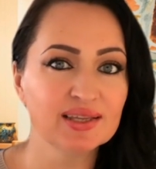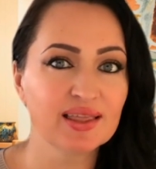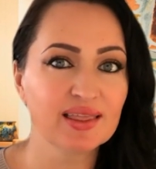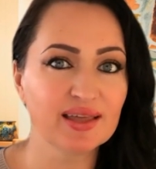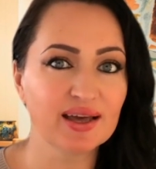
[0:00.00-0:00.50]

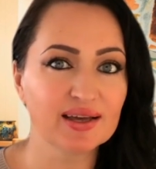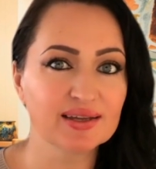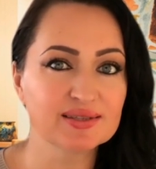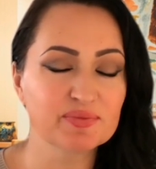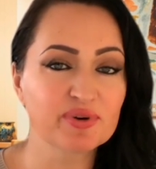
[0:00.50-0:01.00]

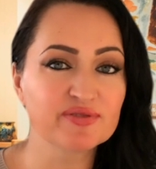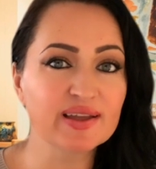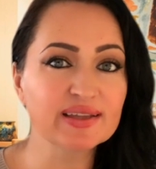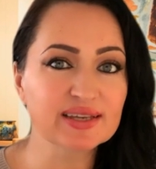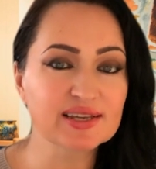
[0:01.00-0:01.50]
that
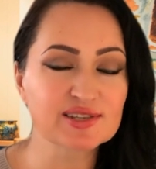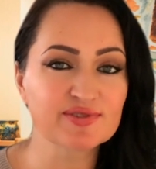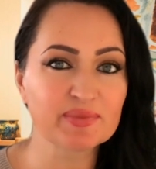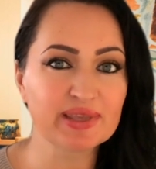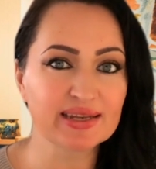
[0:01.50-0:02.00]
prevent us
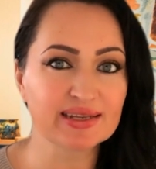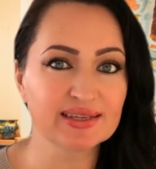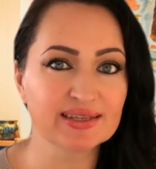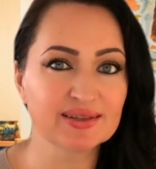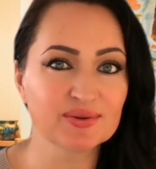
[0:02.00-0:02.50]
from
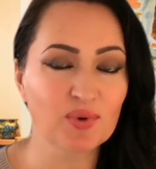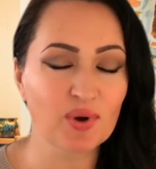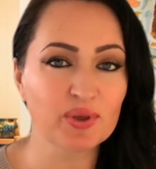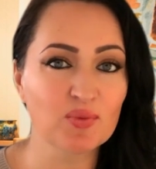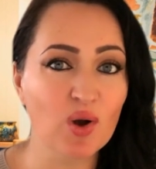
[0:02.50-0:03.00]
getting what
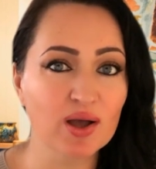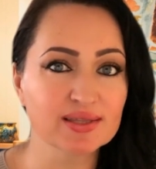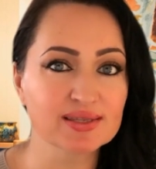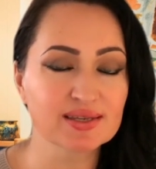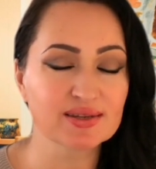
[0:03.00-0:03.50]
we
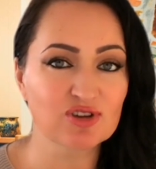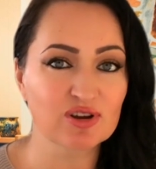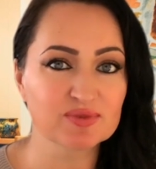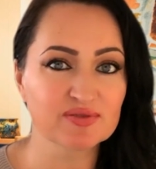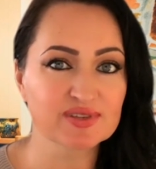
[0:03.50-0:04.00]
want in
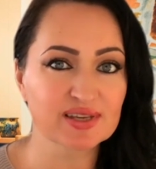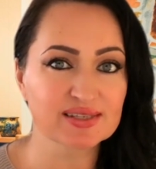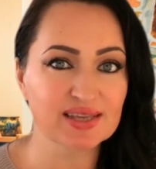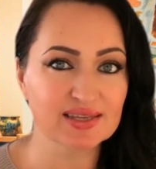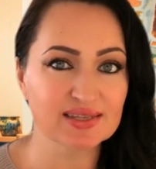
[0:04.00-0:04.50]
terms of
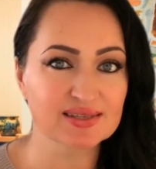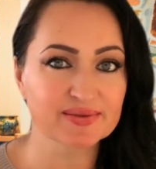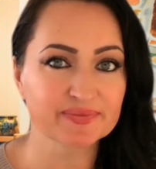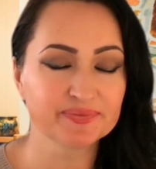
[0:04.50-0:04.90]
success.